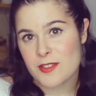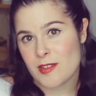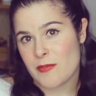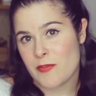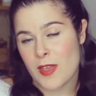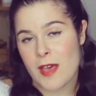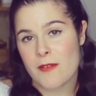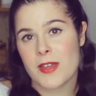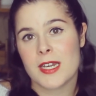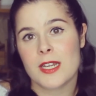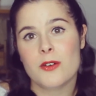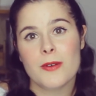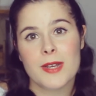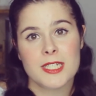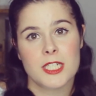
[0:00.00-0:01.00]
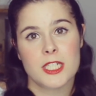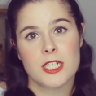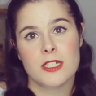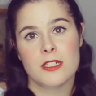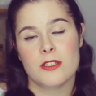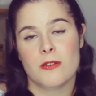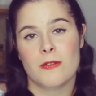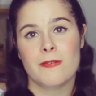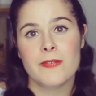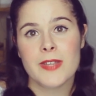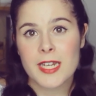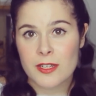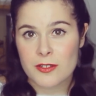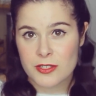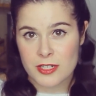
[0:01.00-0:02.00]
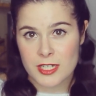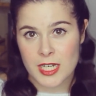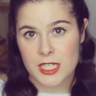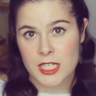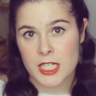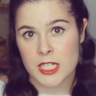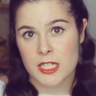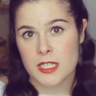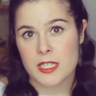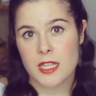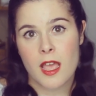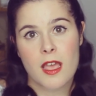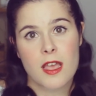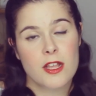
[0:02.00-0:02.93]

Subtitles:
so if you have any questions or video suggestions,